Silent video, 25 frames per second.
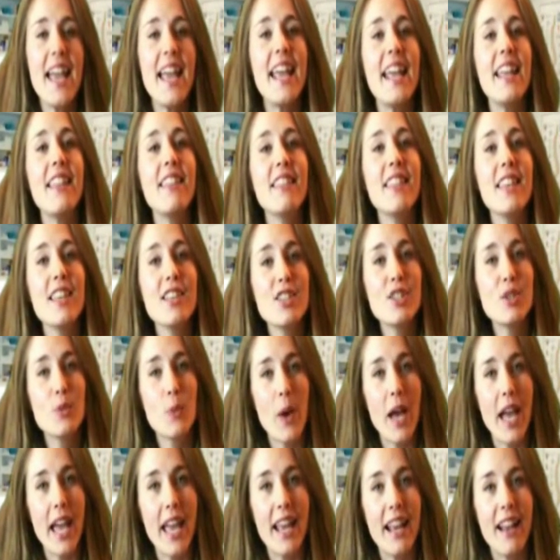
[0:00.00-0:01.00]
In this
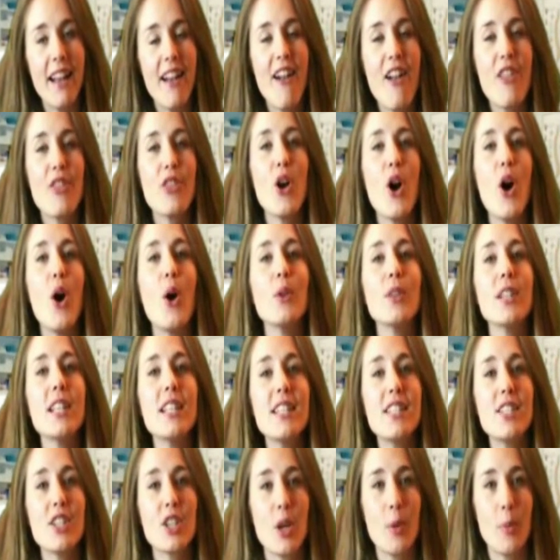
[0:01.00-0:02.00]
way, the
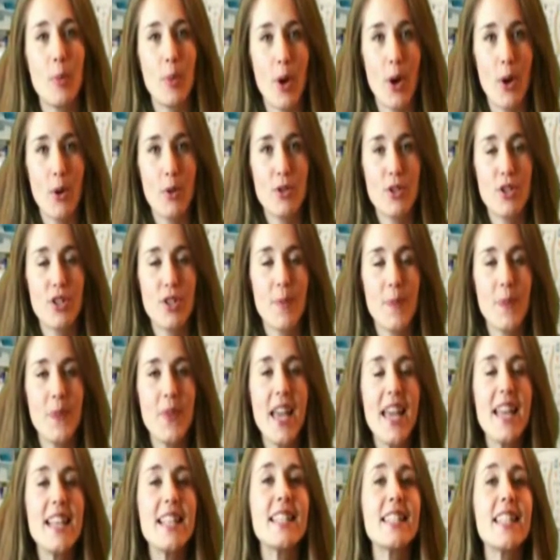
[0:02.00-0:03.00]
holistic approach,
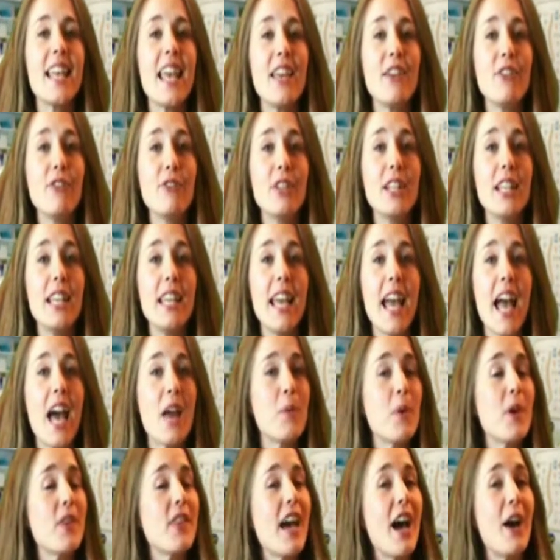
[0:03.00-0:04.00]
safely
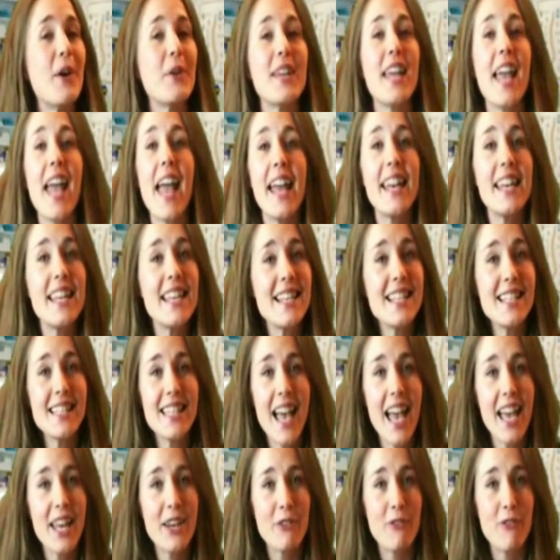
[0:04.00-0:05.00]
and without any
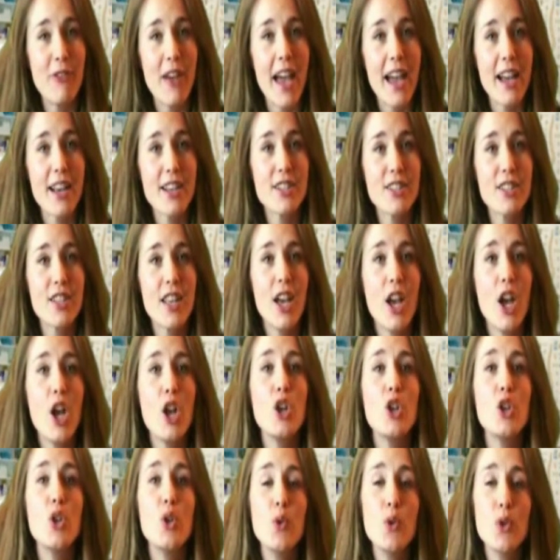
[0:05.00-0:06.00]
side effects,
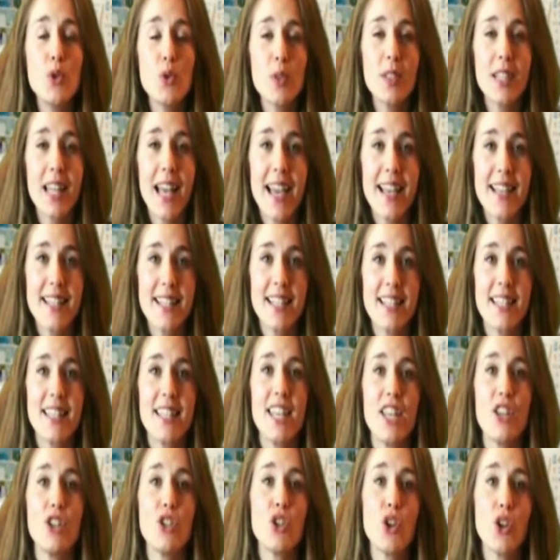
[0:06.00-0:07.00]
neutralizes
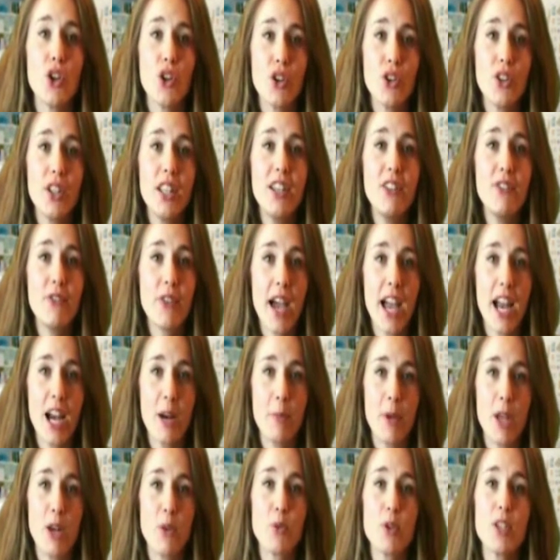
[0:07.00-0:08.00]
the internal
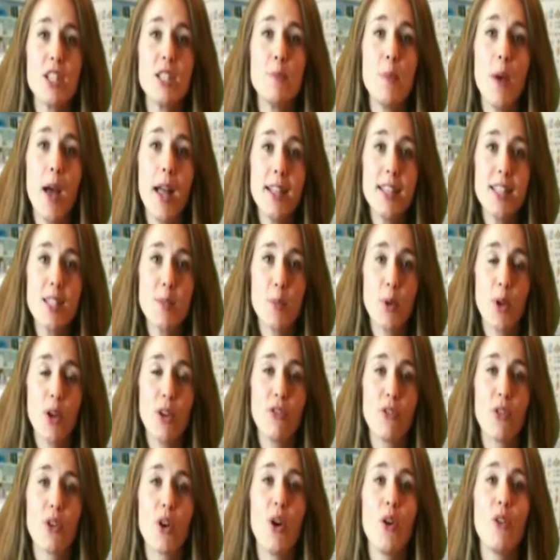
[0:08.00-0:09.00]
environment
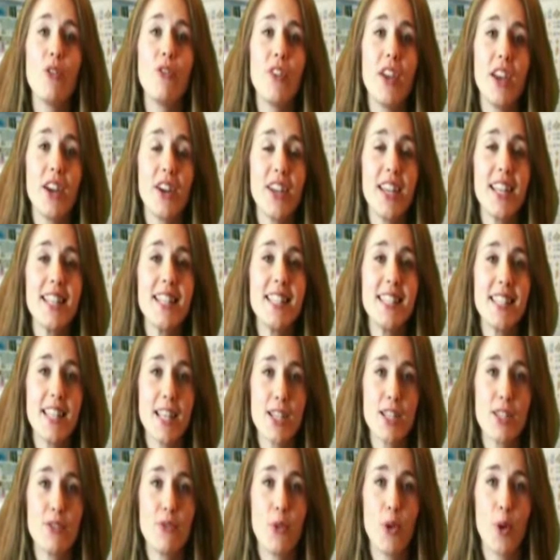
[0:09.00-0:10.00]
responsible for ovarian
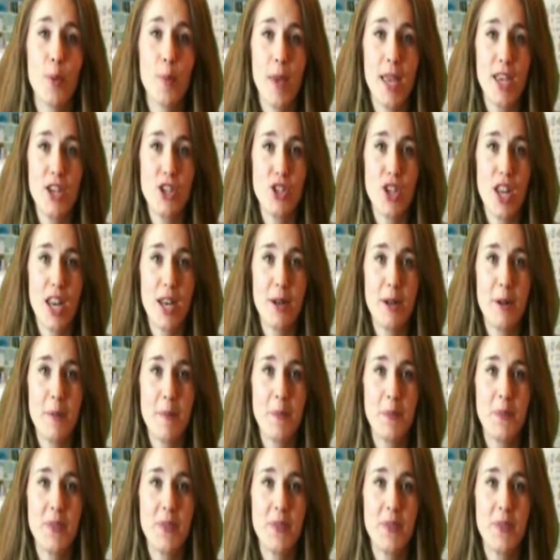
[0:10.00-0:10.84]
cyst formation.